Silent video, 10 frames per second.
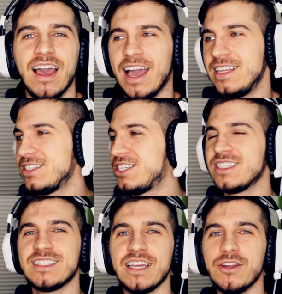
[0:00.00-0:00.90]
and he's
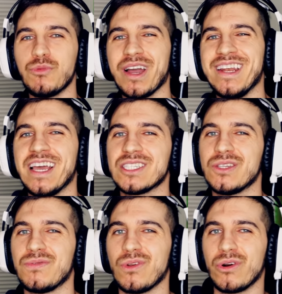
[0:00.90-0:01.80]
just sitting right next
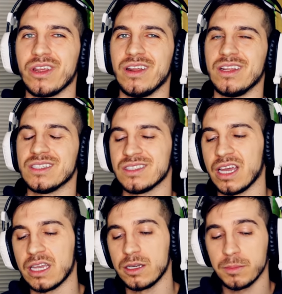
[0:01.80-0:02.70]
to Florian, he's like,